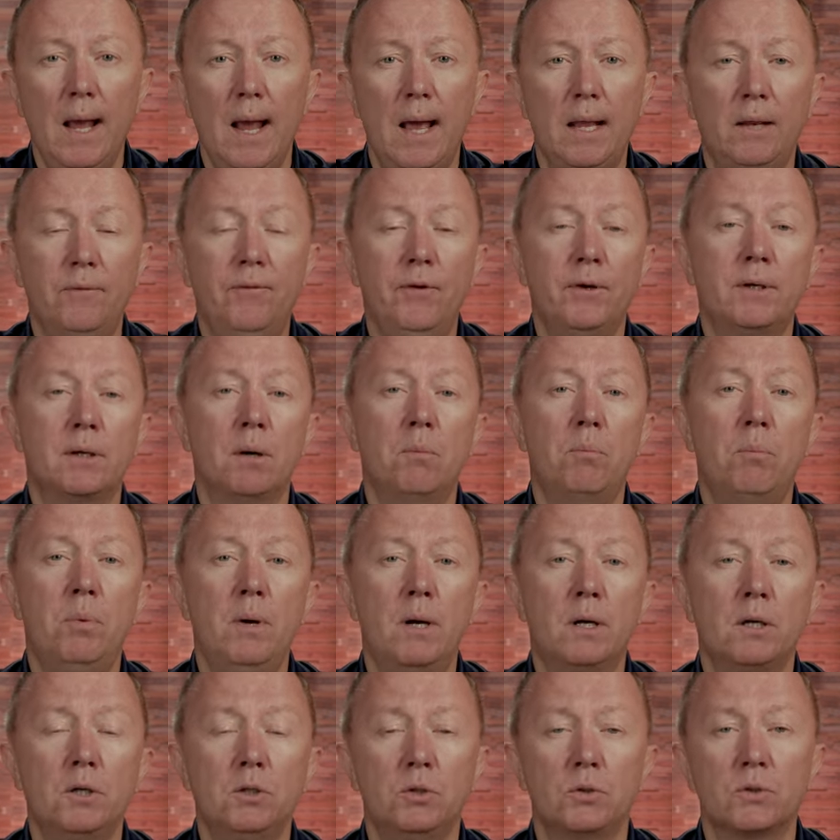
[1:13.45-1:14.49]
and if you
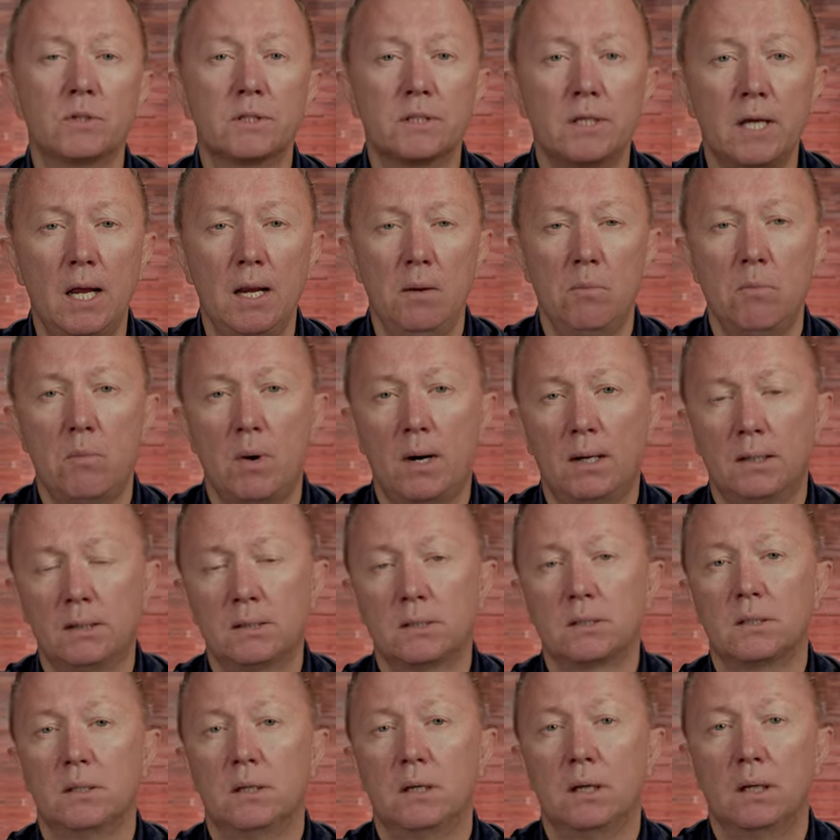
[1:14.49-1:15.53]
compare to same
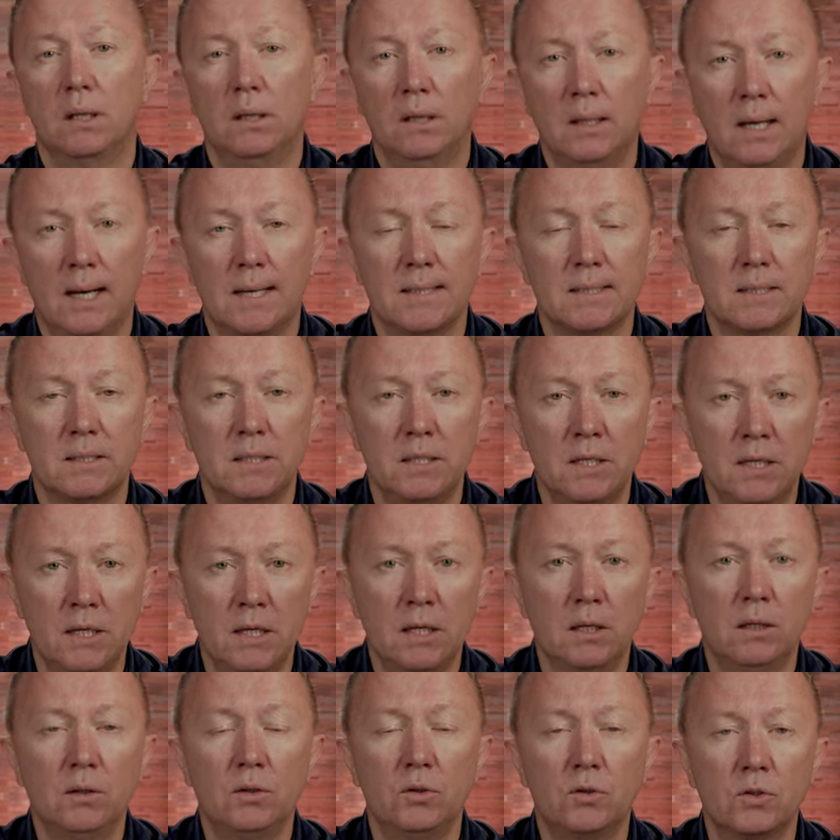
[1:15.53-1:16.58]
months last
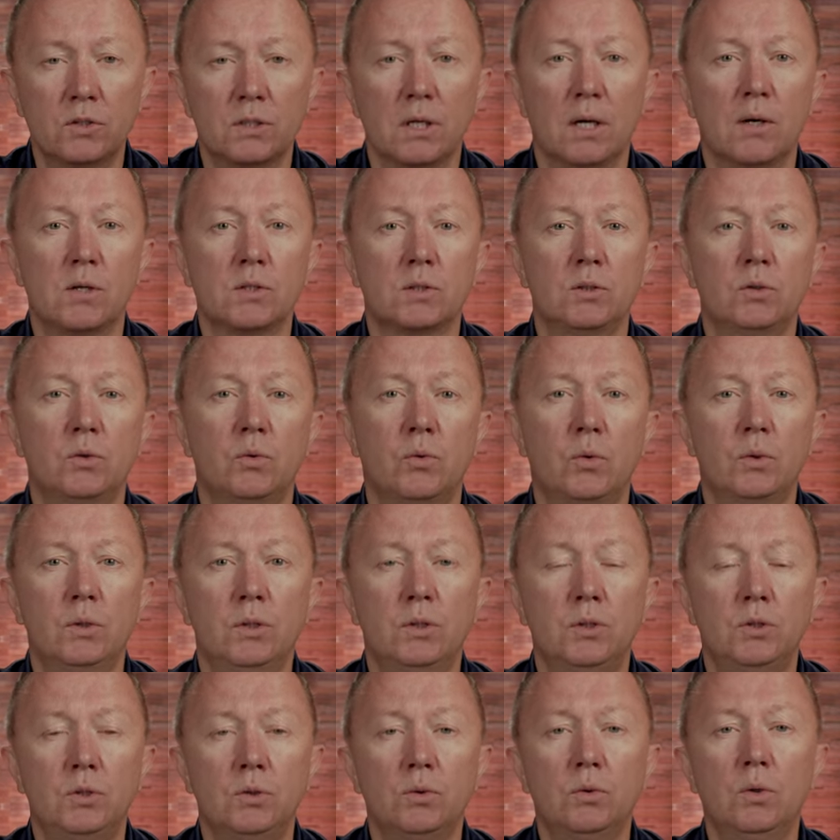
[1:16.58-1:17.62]
year,
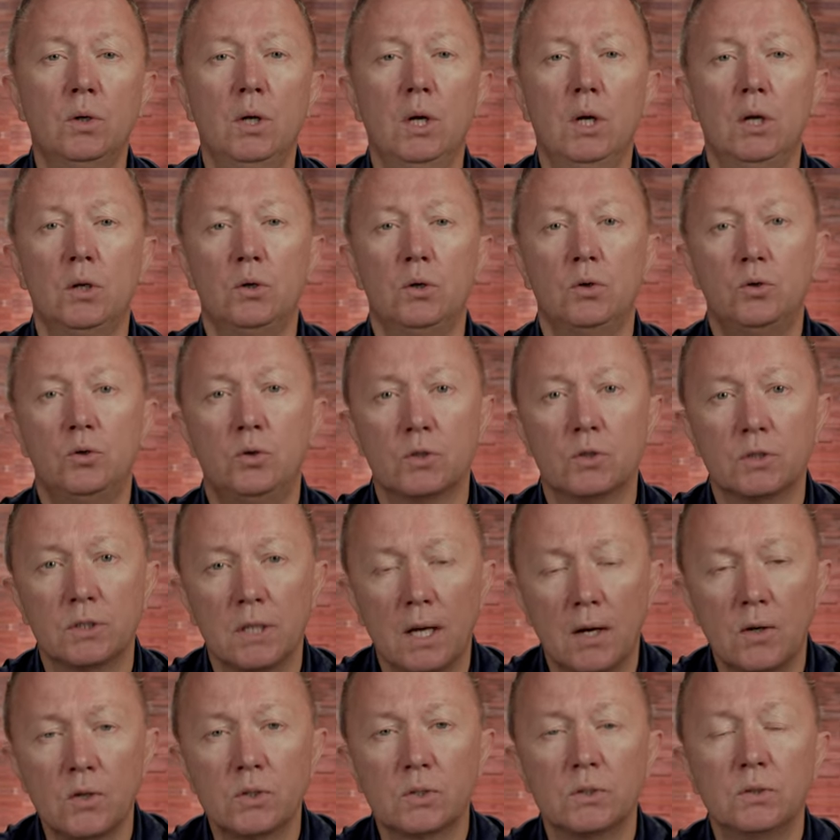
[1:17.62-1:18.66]
2022 to
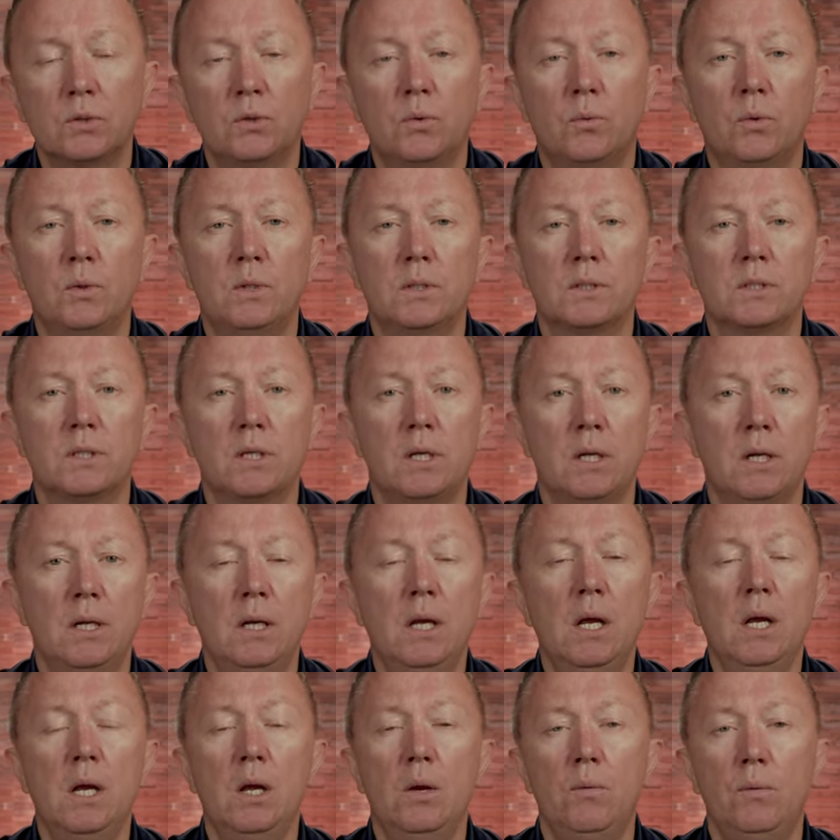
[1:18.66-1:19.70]

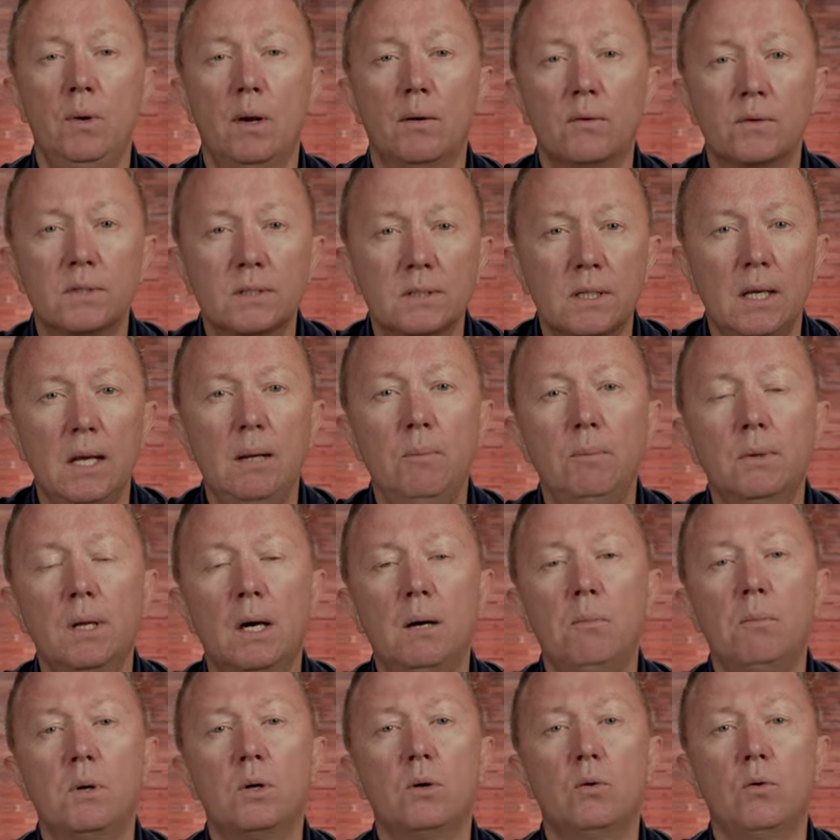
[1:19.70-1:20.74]
2023, we have same
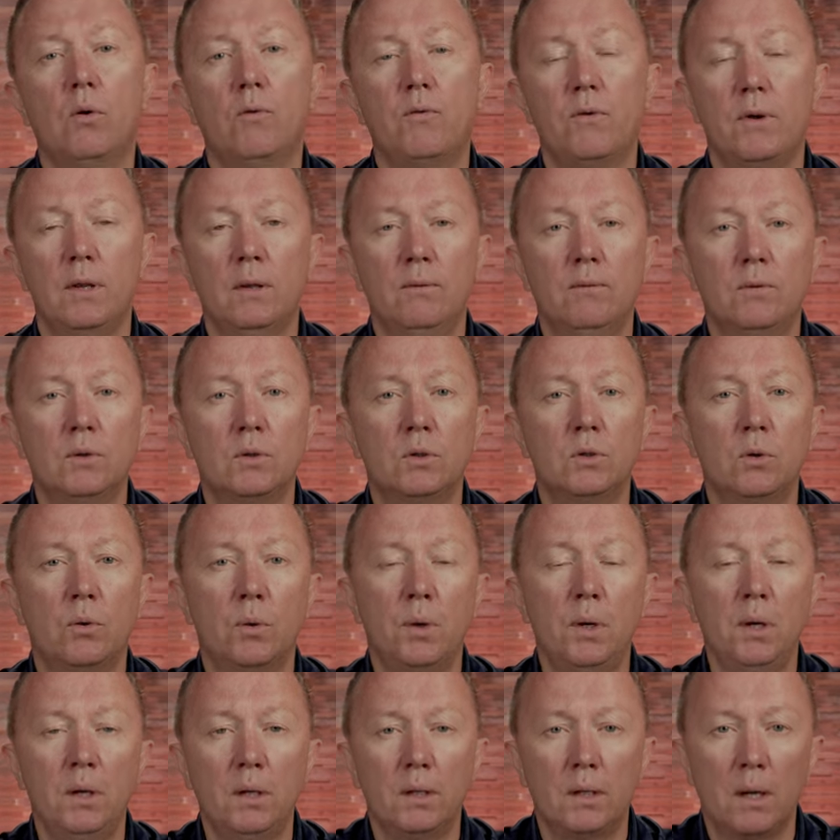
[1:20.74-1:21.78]
number of
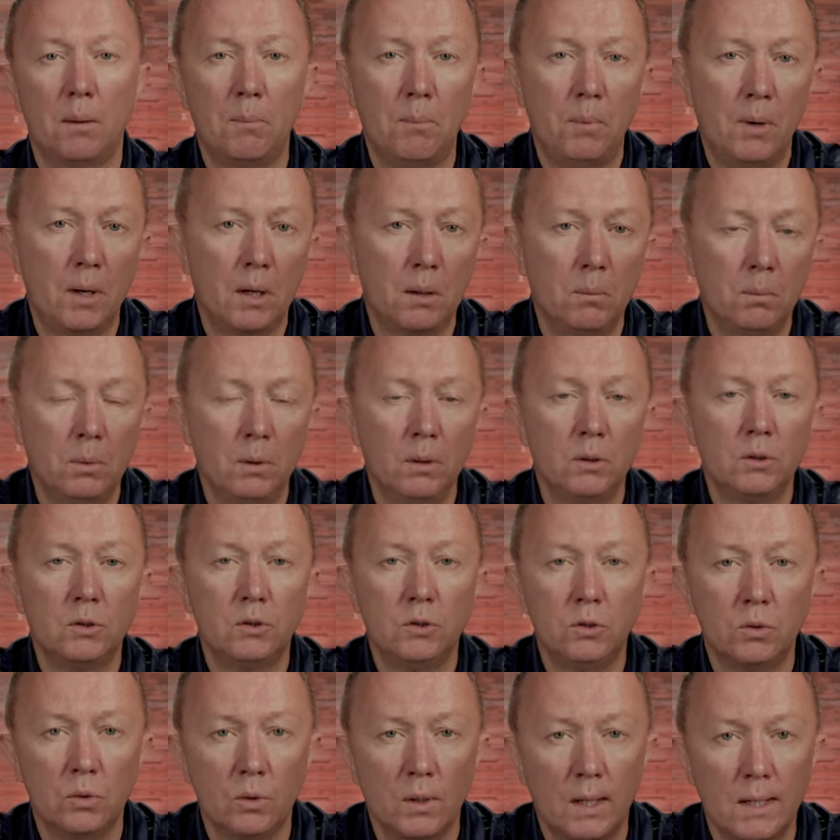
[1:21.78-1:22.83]
inventory comparable
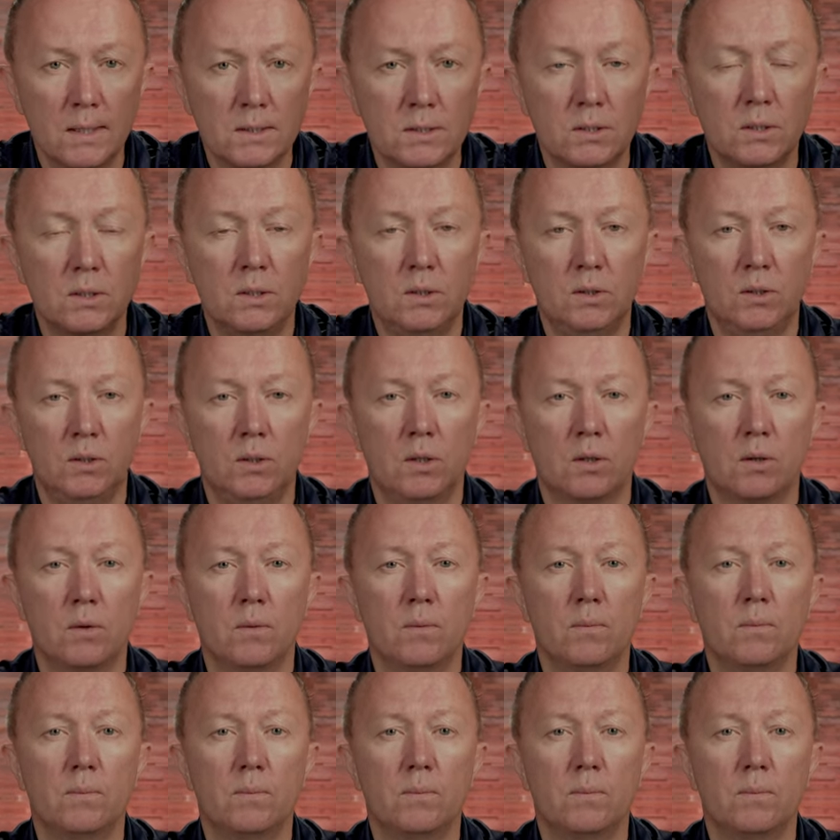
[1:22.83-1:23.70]
to last year.